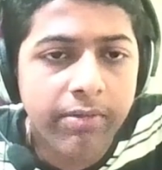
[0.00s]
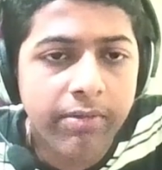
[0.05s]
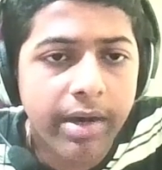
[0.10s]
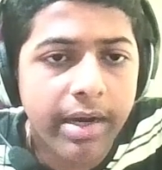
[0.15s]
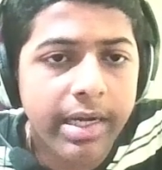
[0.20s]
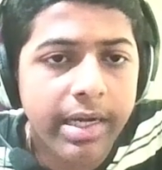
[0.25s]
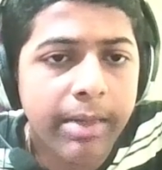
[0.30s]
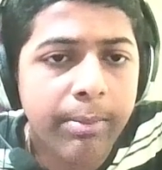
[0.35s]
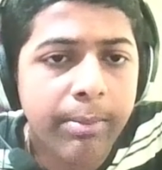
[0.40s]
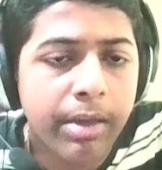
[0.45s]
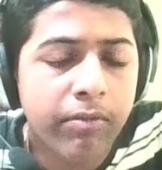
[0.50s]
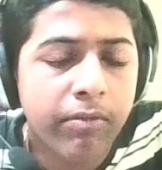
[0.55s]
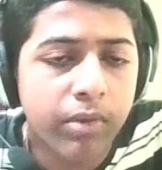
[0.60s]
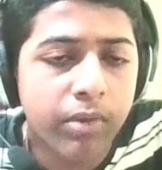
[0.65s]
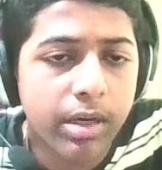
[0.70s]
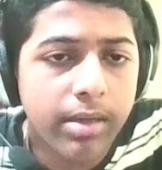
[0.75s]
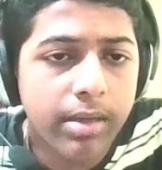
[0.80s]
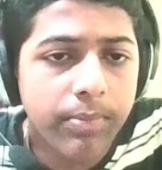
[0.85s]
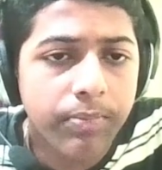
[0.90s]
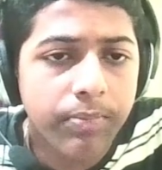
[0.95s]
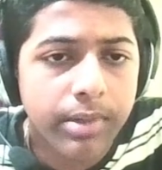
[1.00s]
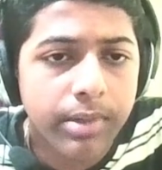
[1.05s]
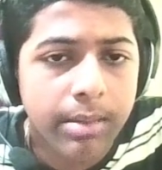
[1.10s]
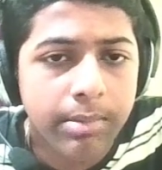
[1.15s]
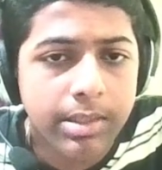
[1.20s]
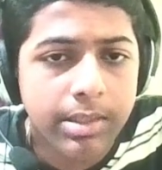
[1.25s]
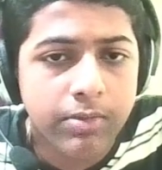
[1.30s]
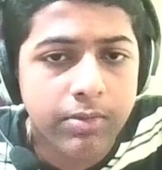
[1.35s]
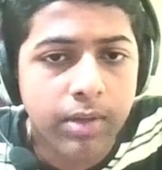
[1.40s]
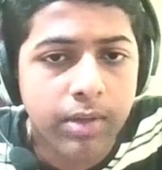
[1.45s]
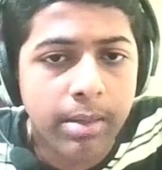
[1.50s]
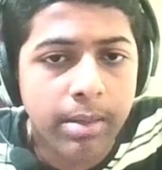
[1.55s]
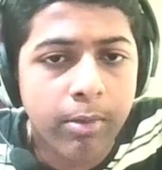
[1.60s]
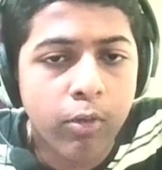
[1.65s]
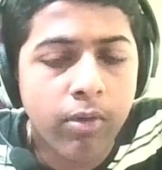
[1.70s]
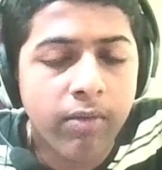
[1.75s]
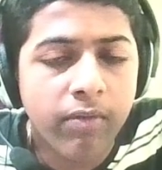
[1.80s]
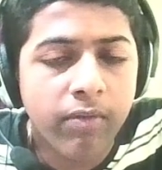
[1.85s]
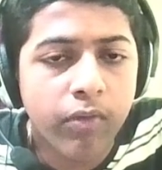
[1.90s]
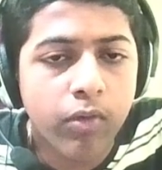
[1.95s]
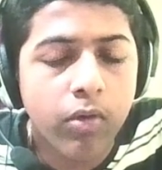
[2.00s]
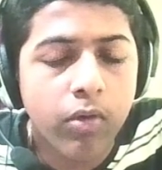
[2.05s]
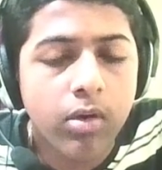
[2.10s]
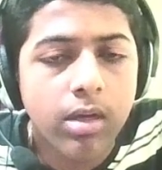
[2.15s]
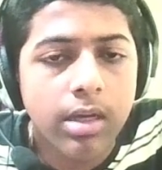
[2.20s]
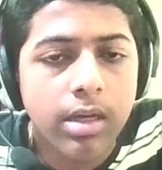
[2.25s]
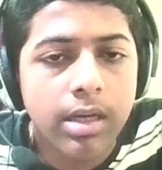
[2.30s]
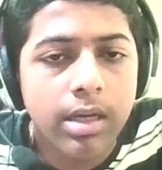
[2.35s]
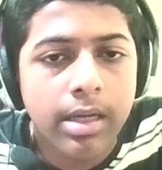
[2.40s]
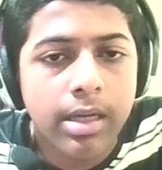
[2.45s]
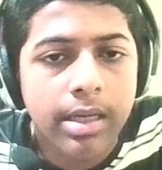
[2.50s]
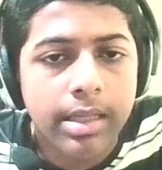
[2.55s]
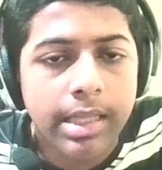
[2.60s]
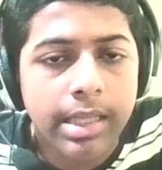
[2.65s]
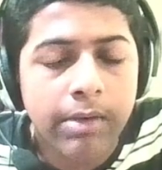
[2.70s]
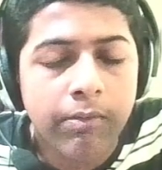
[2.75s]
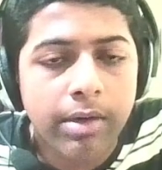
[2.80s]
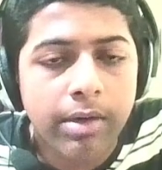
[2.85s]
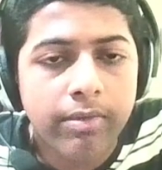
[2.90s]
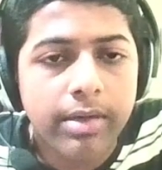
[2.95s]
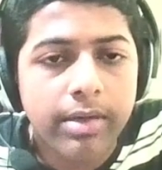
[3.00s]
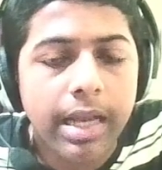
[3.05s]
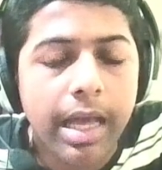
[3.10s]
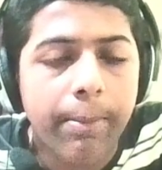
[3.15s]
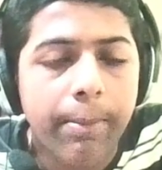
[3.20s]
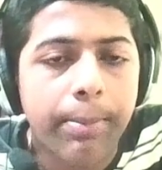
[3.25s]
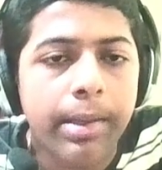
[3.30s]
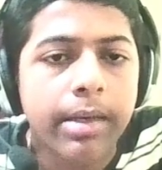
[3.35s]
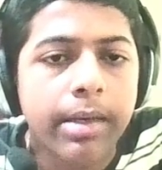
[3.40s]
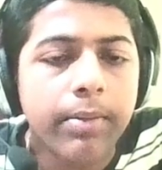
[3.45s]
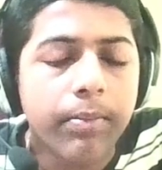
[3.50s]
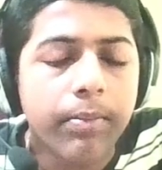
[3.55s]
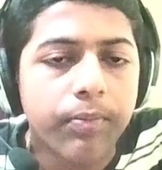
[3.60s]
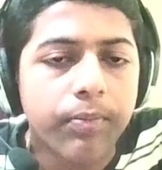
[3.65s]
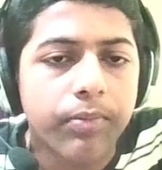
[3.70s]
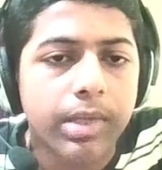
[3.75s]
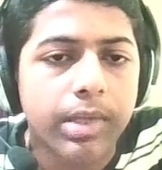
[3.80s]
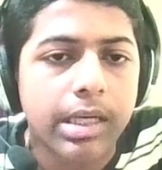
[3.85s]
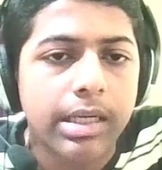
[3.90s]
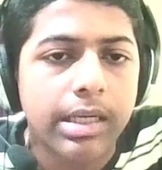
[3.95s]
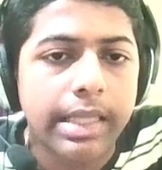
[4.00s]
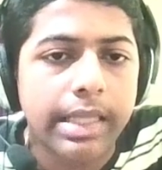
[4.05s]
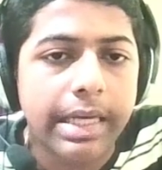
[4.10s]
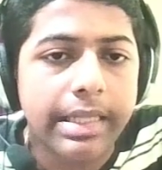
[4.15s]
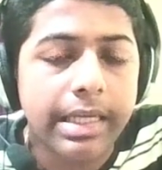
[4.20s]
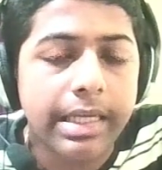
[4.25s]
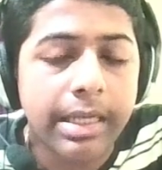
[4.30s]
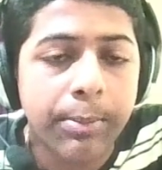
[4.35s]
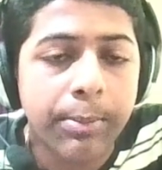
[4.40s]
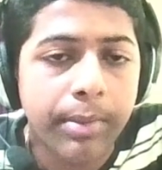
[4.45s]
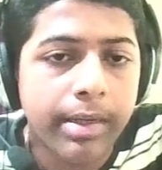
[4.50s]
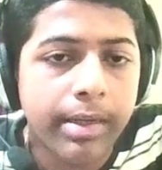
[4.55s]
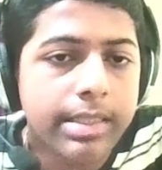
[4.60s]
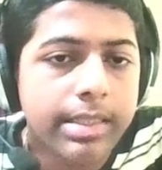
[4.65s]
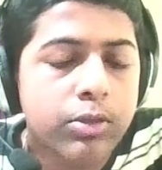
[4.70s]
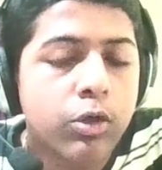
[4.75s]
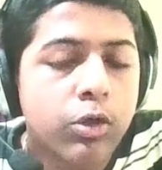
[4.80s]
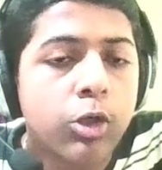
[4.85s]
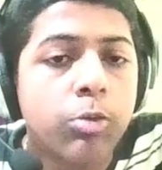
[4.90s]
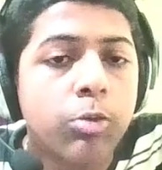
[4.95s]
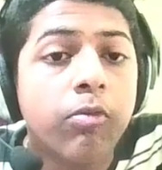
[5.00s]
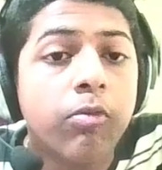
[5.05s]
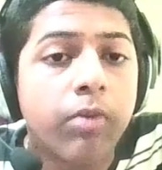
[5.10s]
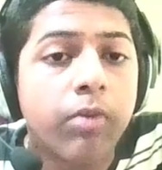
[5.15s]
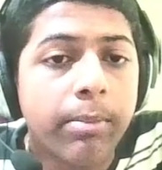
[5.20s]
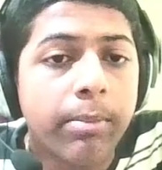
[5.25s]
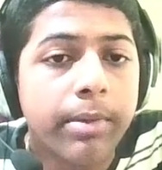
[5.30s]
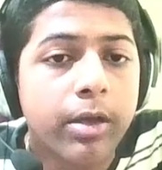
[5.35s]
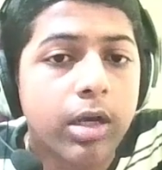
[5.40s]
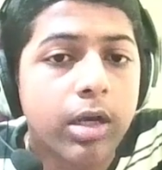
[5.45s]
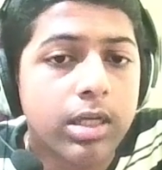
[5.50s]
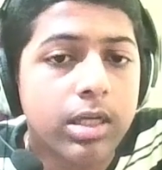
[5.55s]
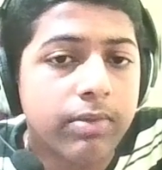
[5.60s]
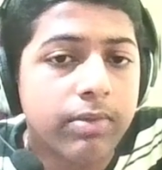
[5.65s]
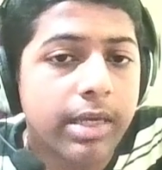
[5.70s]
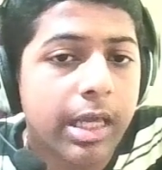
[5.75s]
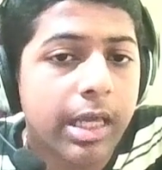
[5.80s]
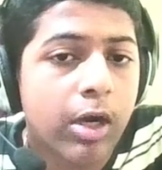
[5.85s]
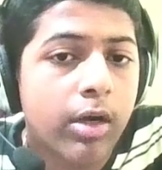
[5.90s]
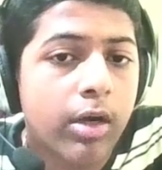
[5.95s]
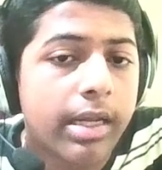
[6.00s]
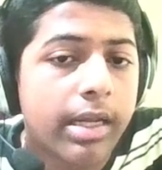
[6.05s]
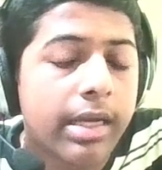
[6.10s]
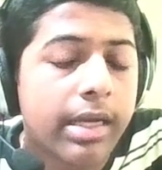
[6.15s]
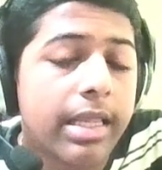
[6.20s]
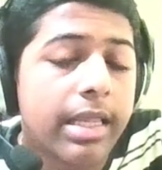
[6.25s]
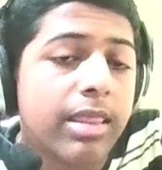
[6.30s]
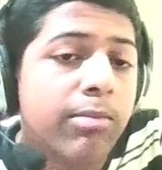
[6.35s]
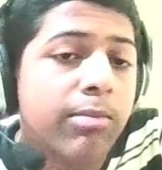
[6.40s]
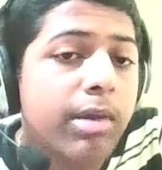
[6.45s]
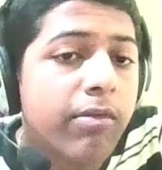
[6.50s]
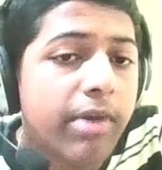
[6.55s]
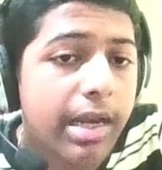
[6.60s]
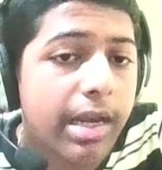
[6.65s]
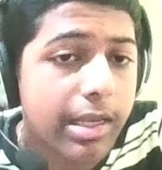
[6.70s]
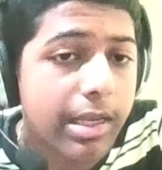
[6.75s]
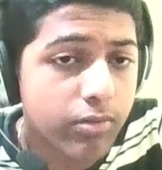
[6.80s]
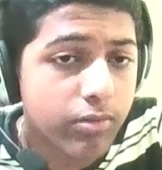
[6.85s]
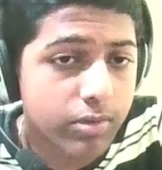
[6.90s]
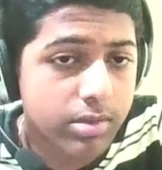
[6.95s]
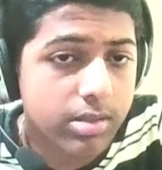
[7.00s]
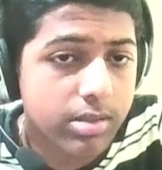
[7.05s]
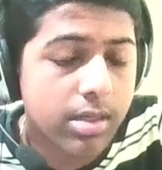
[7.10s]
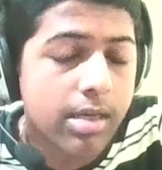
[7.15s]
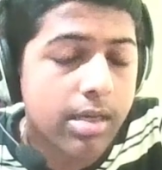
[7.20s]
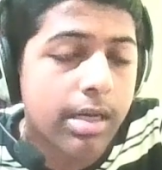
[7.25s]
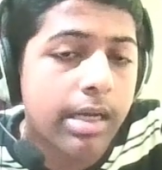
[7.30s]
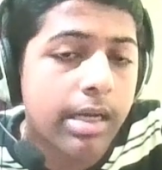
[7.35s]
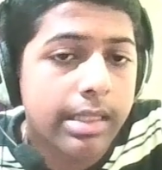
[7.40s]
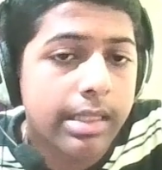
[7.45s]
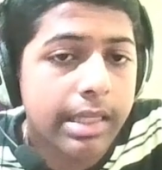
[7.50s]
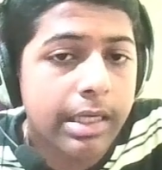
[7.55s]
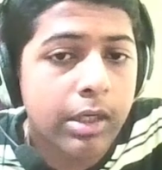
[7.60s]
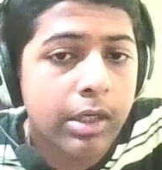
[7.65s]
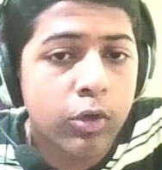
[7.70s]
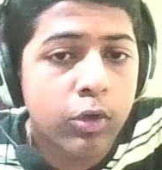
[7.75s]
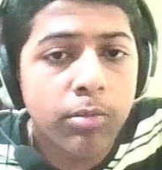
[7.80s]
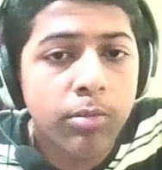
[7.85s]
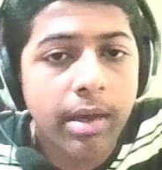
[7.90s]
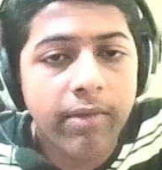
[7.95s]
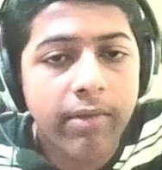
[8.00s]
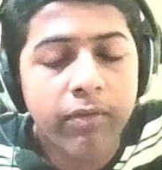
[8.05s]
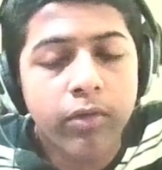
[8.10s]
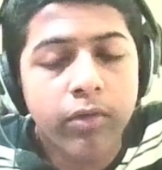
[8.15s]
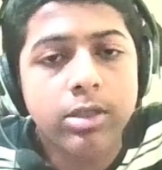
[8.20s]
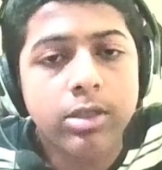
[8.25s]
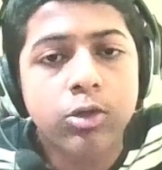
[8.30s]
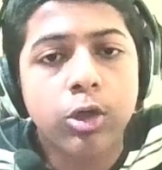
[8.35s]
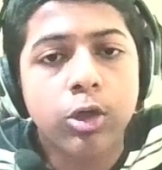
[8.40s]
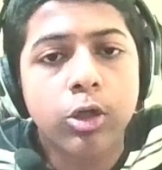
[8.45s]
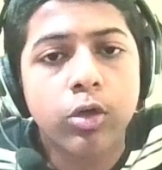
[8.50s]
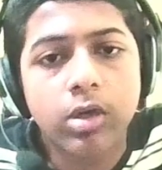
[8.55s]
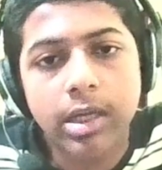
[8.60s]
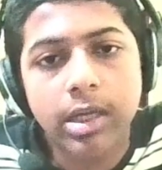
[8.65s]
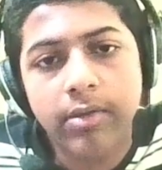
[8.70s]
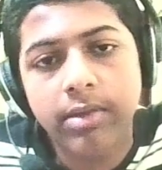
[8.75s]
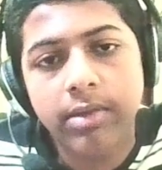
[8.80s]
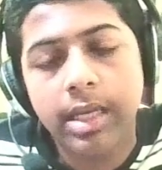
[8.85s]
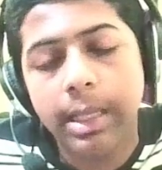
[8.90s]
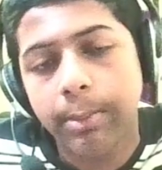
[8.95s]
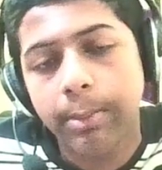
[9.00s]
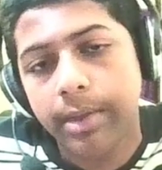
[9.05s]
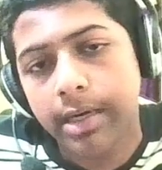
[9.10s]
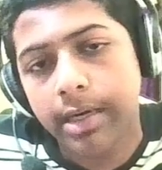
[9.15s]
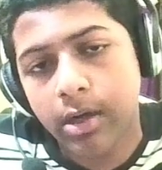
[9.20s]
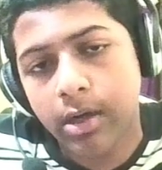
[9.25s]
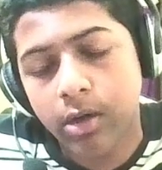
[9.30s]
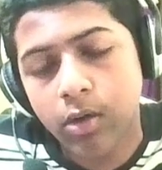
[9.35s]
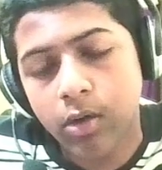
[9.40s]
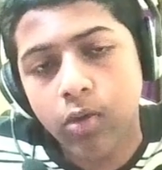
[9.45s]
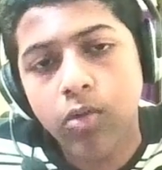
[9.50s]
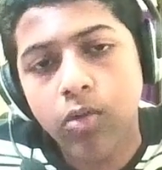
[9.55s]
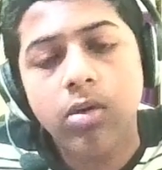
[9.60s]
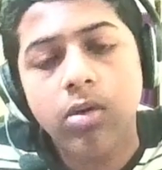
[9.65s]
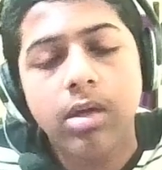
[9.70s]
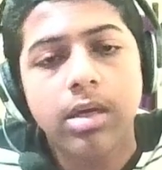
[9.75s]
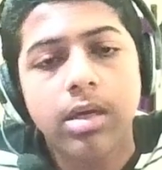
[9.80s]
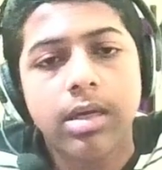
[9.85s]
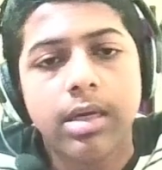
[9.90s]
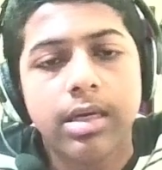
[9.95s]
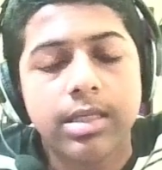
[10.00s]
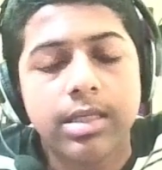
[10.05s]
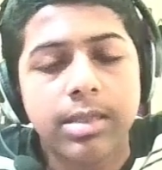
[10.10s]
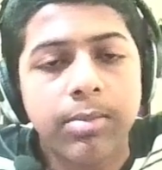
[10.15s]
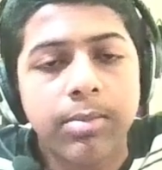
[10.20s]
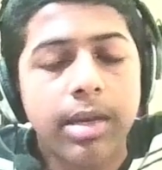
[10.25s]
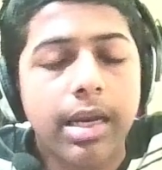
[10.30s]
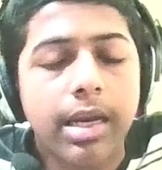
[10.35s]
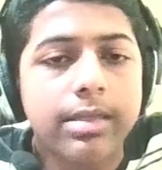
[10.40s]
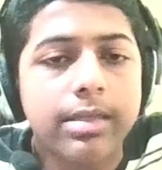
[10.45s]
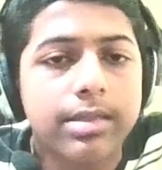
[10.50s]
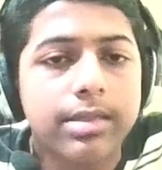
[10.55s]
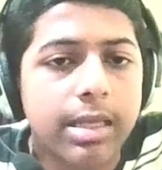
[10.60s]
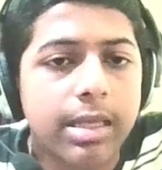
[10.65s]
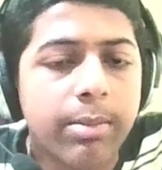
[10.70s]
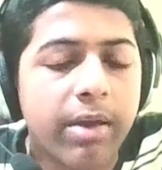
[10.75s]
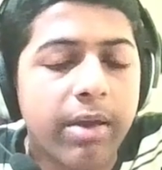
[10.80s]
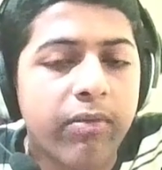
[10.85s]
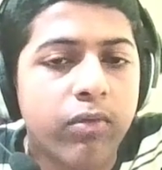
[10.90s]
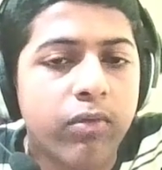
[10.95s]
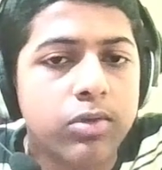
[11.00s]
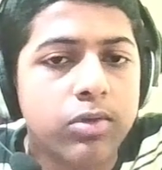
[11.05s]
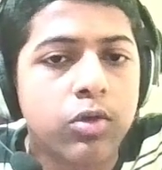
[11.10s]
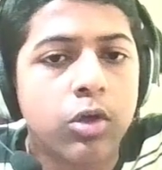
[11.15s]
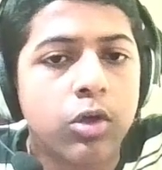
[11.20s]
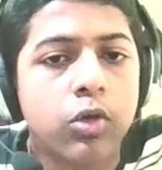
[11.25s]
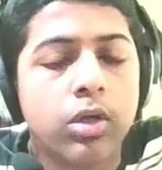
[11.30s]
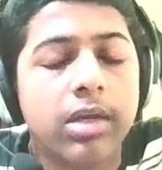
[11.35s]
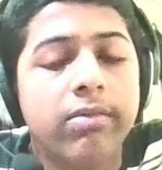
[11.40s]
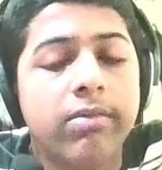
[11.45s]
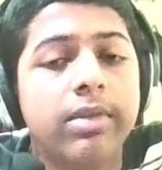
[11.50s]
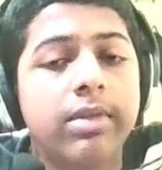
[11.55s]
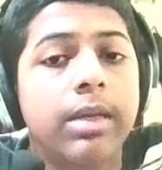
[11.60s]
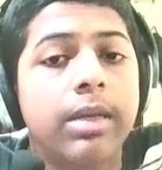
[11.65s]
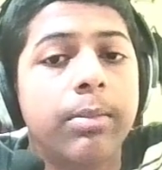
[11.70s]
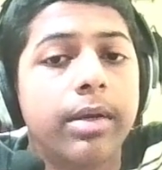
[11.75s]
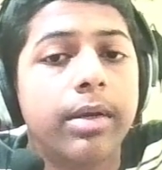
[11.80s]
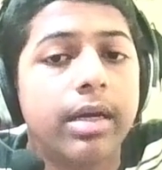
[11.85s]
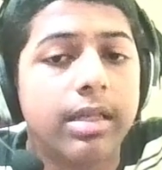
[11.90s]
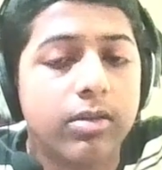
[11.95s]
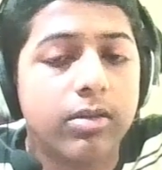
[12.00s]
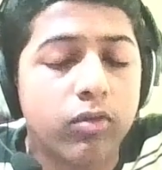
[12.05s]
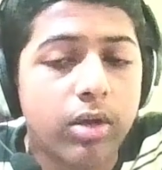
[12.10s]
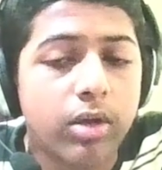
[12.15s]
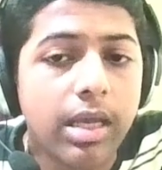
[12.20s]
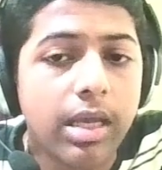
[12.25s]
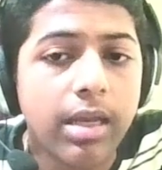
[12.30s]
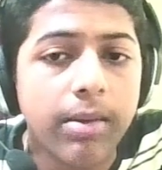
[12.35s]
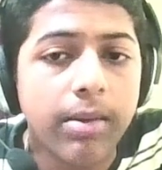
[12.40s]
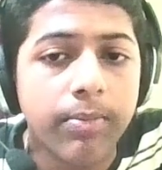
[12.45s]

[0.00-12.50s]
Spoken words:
If we divide it by 1, means 1 over 4, then what will happen, that the remainder is going to be 1 because we cannot take decimal values. Then 2 by 4 is going to give the remainder 2. Similarly, 3 by 4 is going to give the remainder